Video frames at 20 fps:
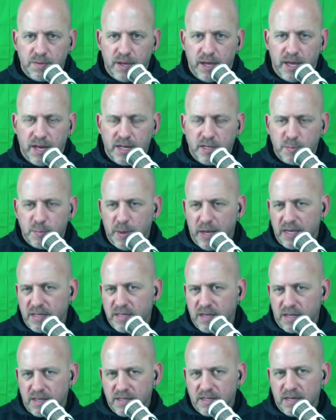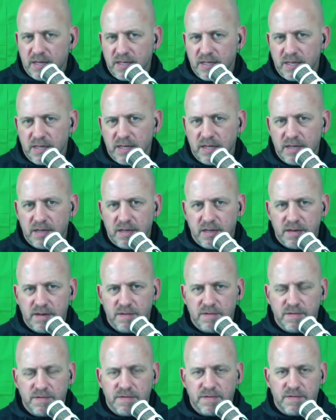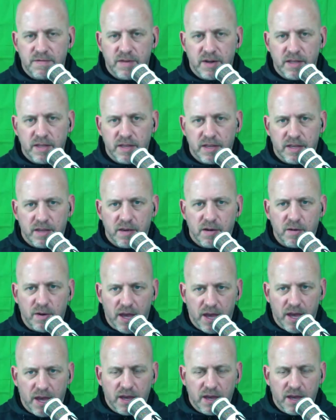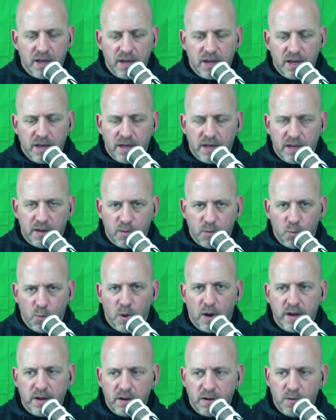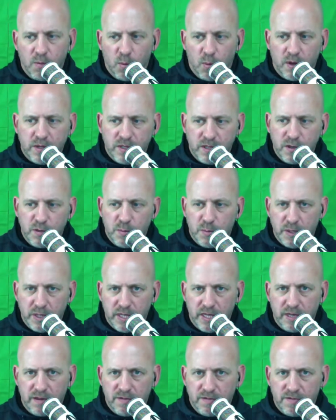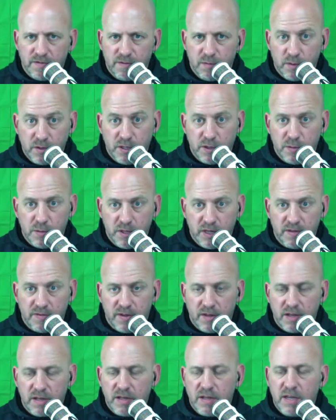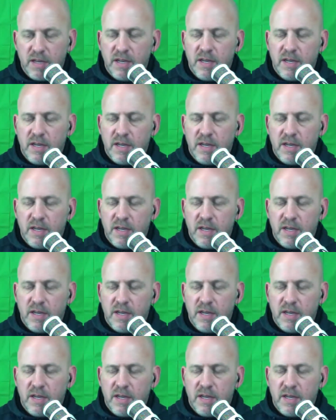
and it's based on this idea of, right, like, okay, you know, what do you believe? What do you believe in?